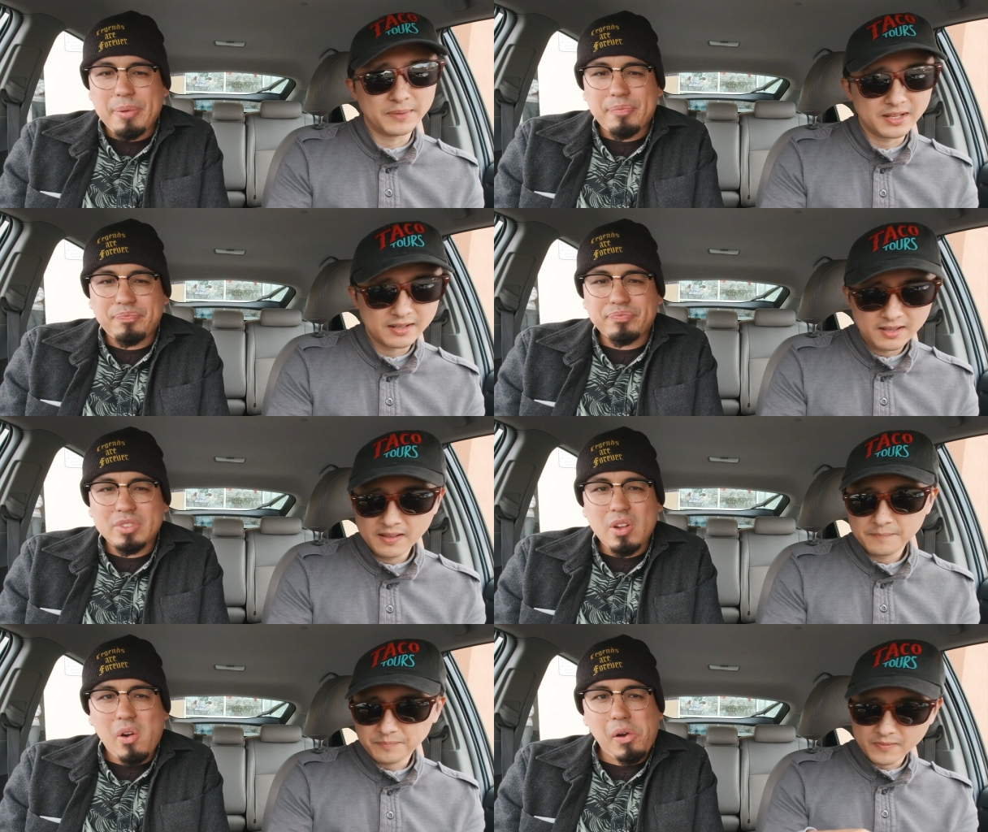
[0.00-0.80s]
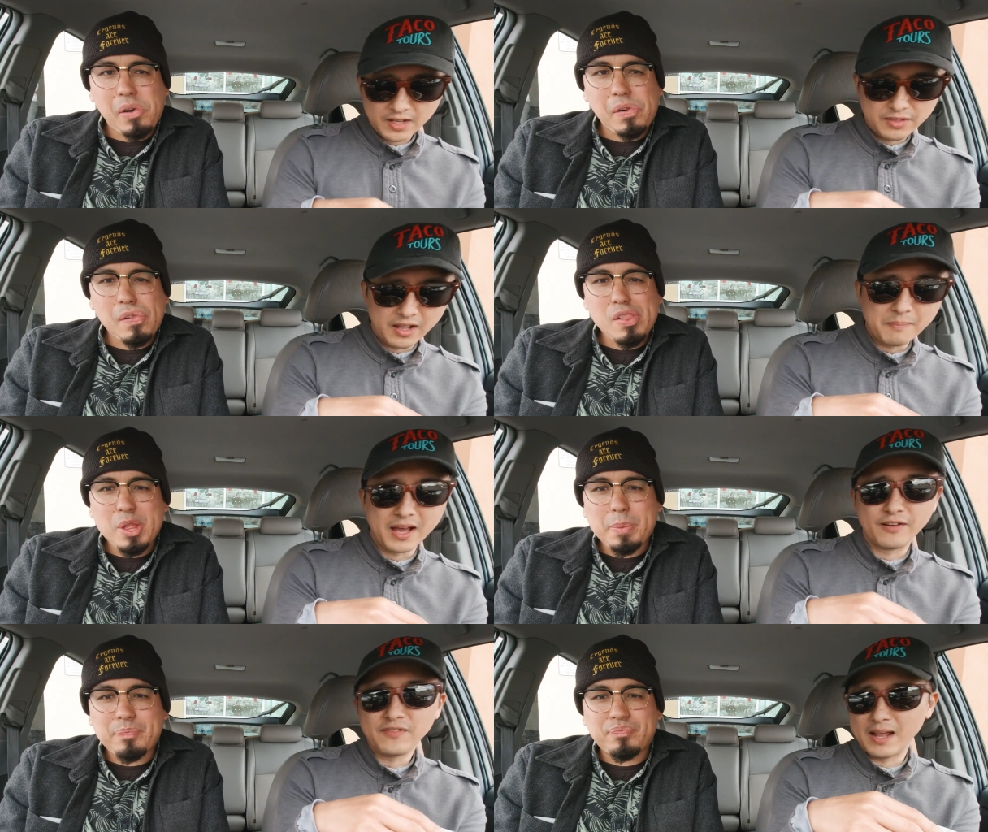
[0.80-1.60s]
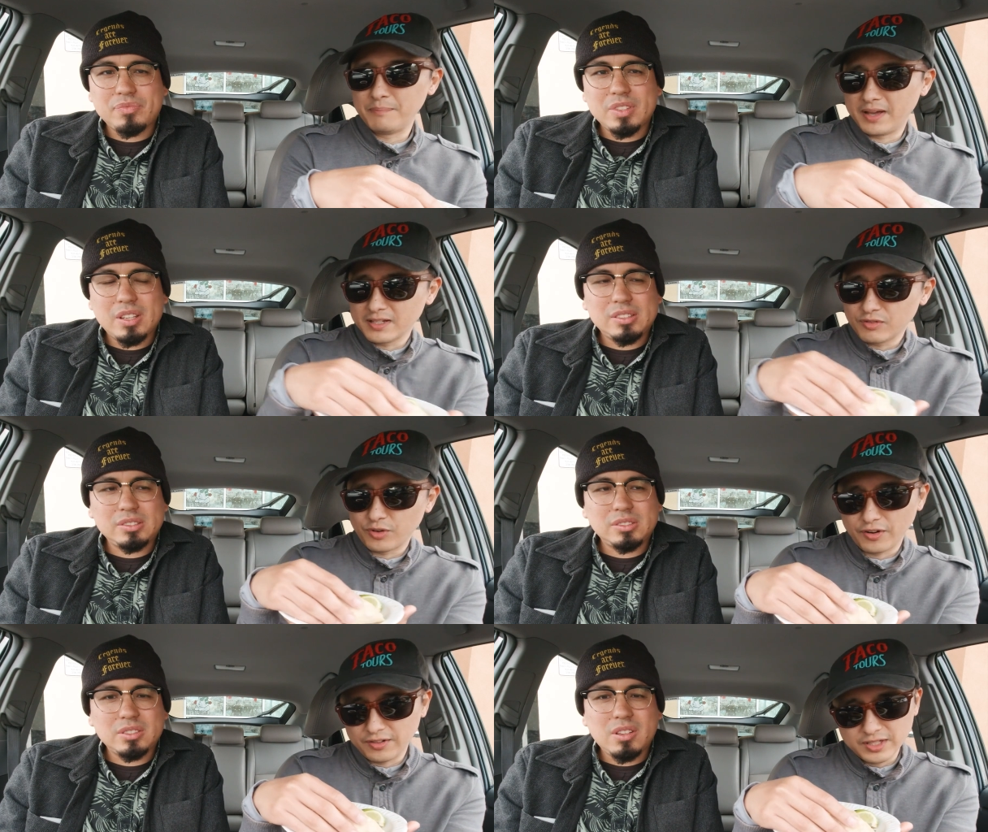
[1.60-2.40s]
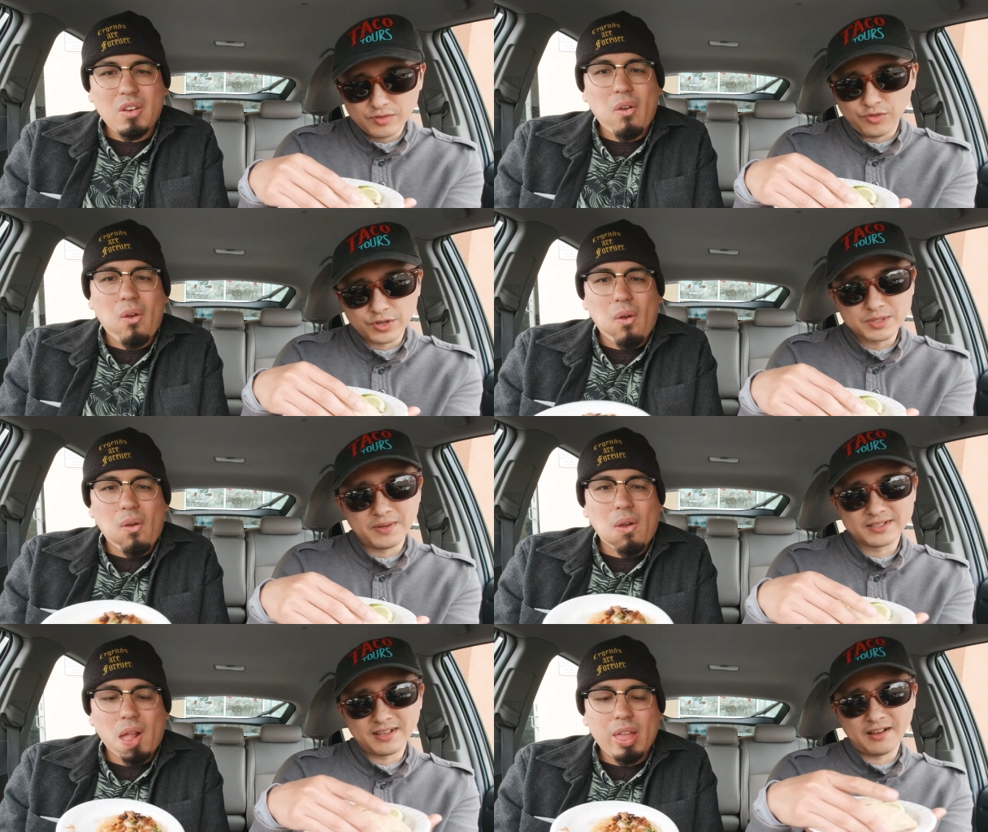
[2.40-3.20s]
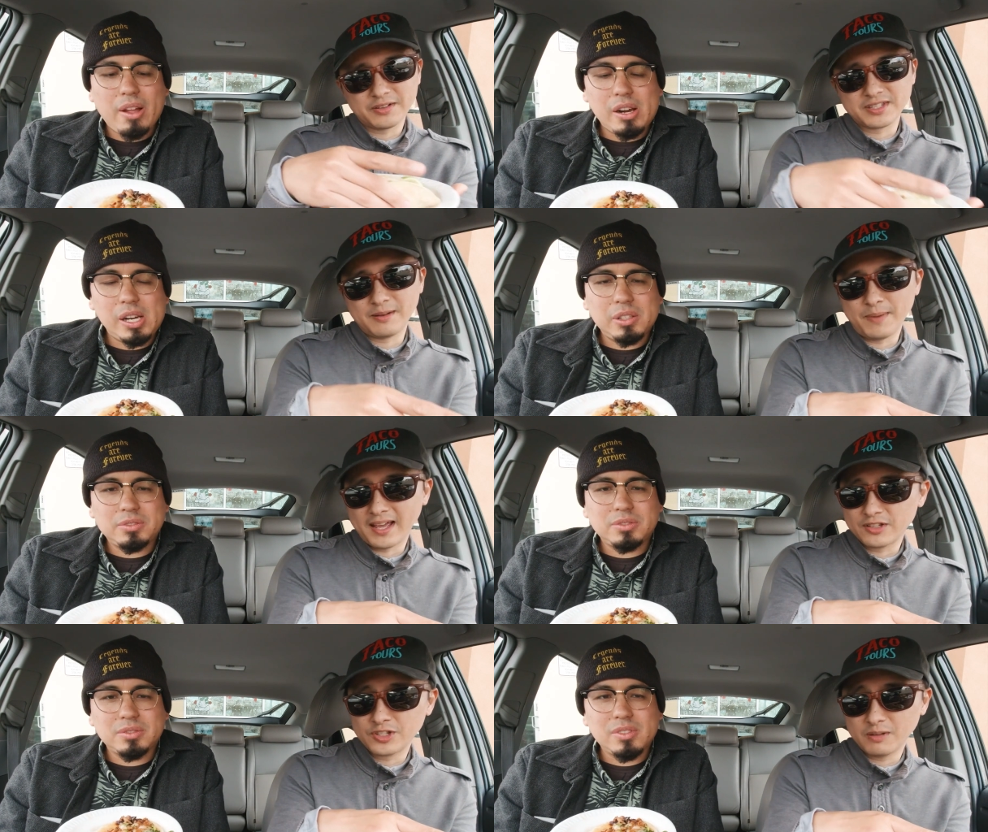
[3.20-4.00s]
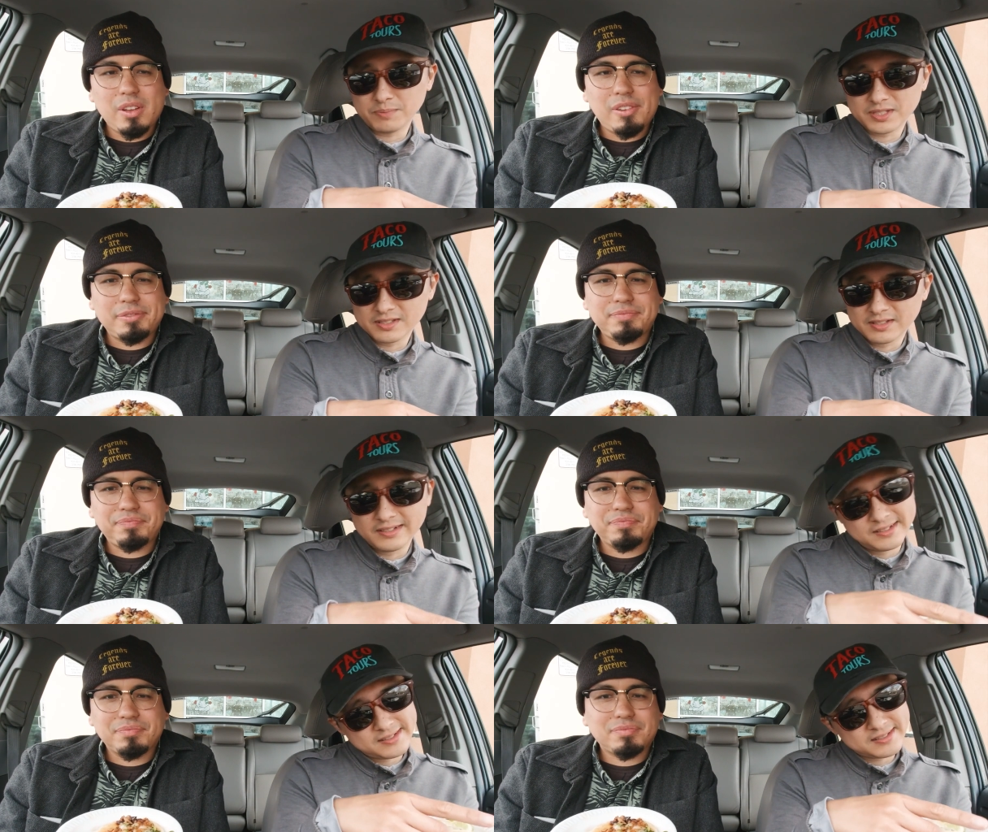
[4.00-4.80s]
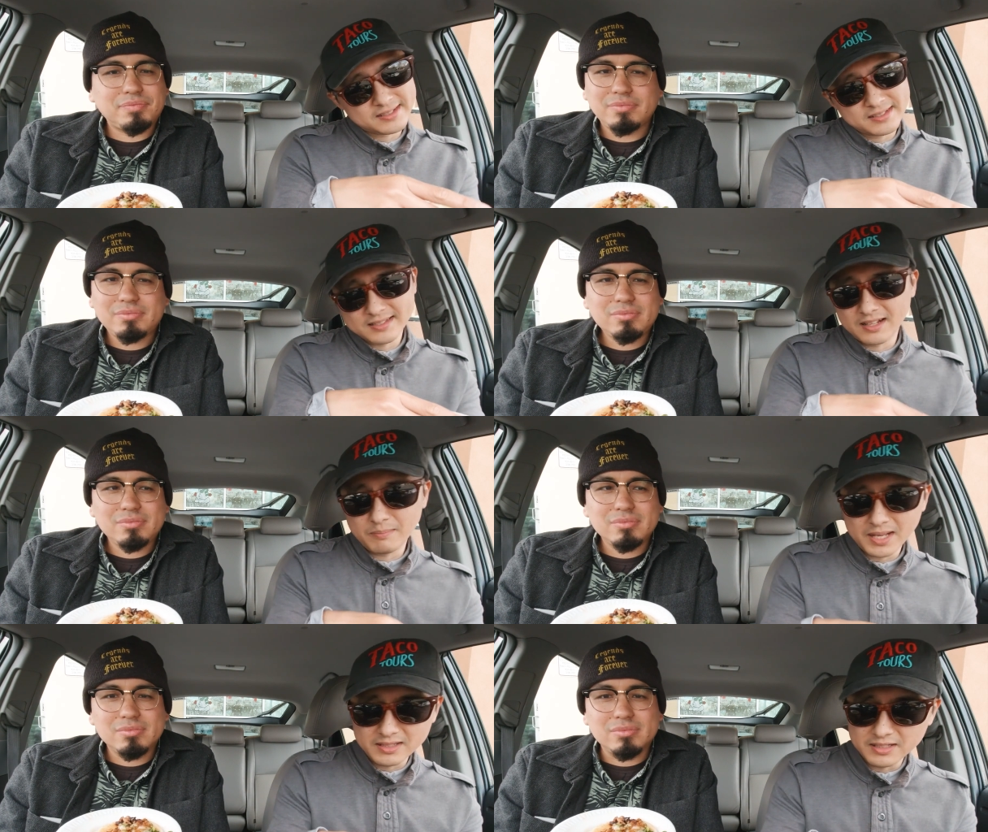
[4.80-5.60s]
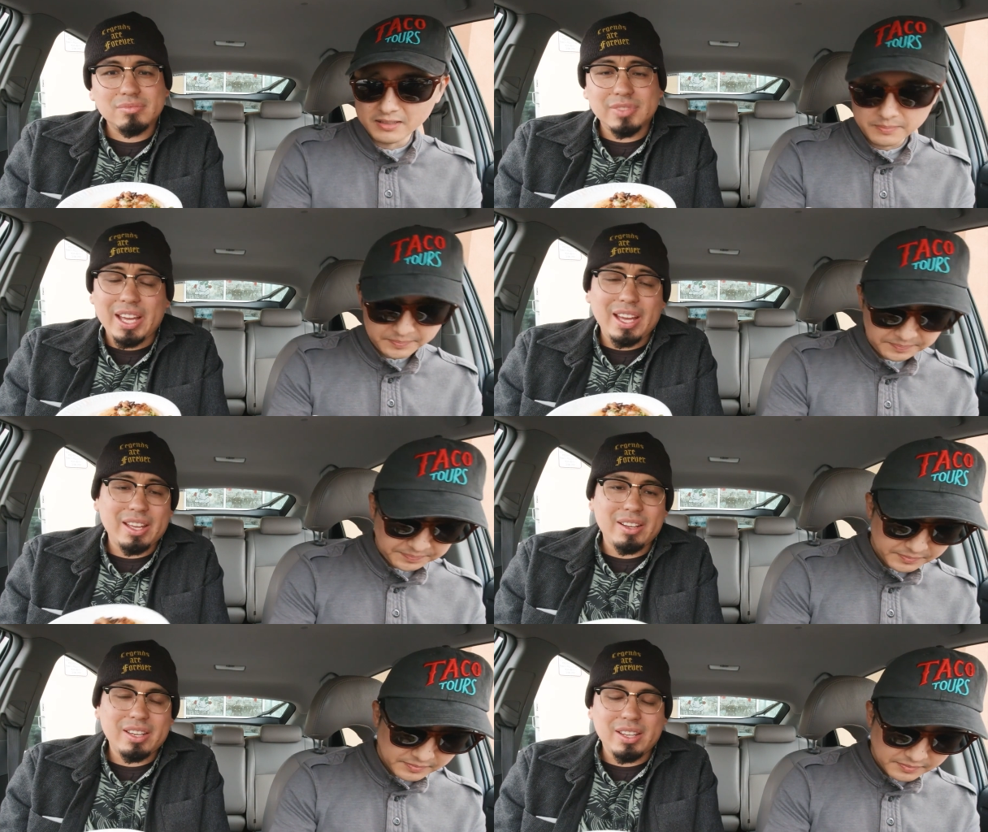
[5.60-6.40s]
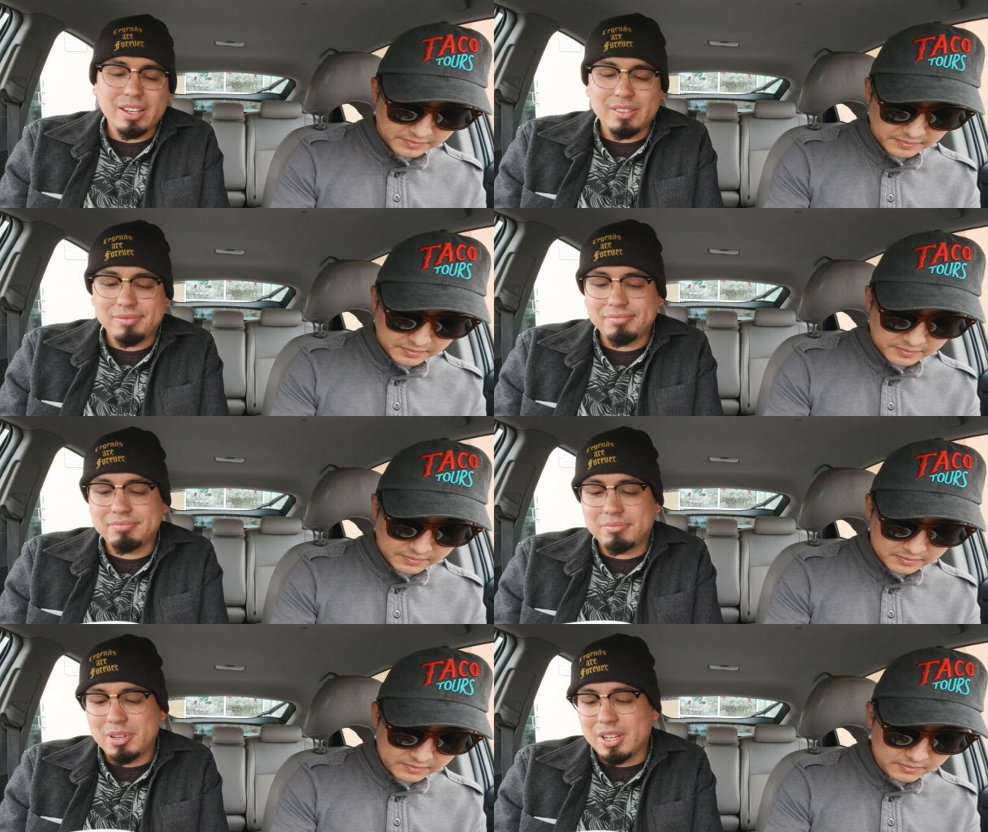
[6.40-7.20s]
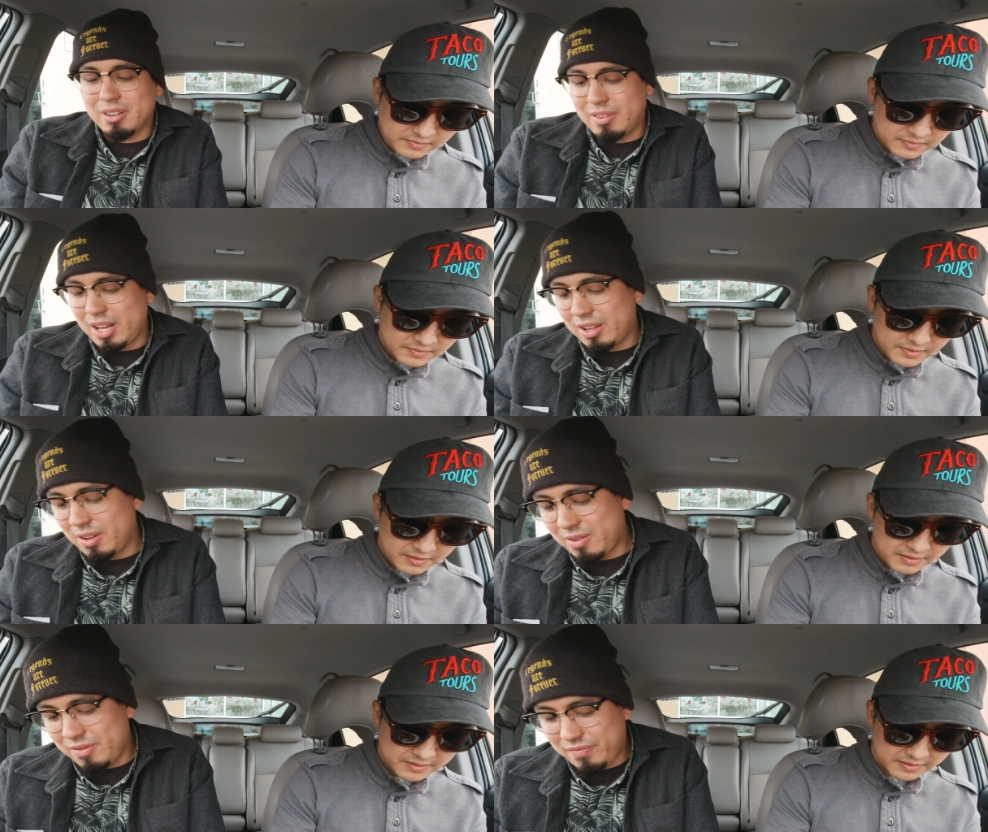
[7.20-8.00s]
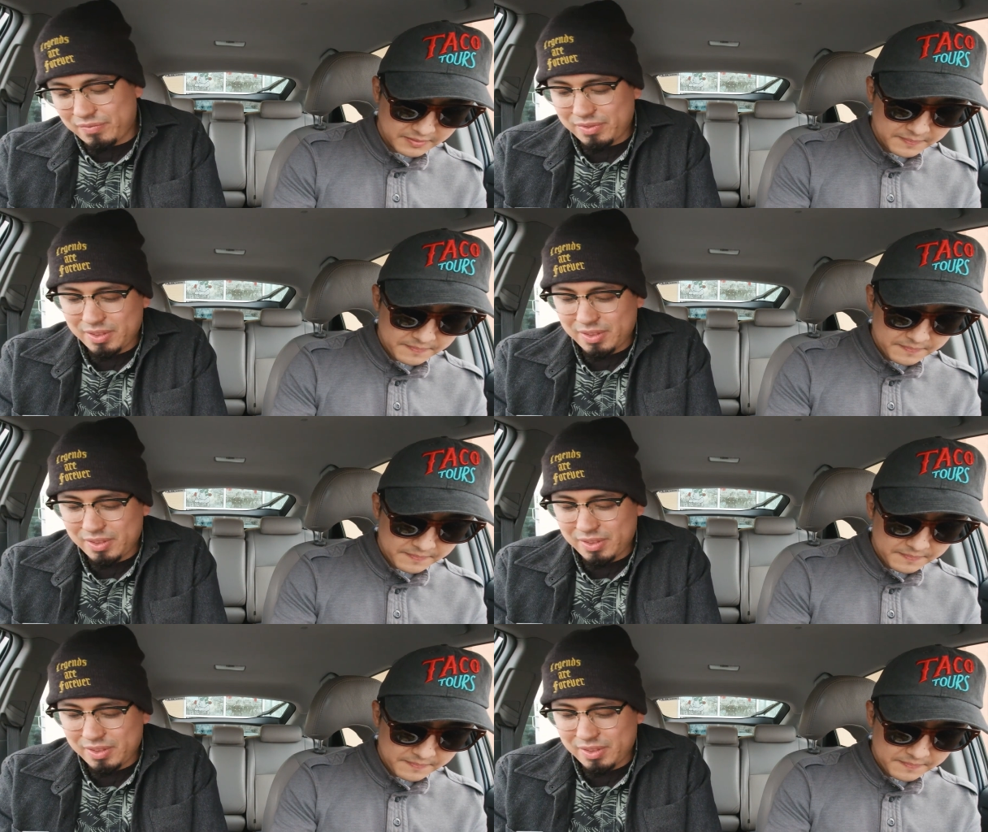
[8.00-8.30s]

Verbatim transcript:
Speaker 1: I mean, you think about it, five bucks for these four small tacos and a bag of chips. So it's not a bad deal.
Speaker 2: Yeah, you're getting pretty good value. Yeah.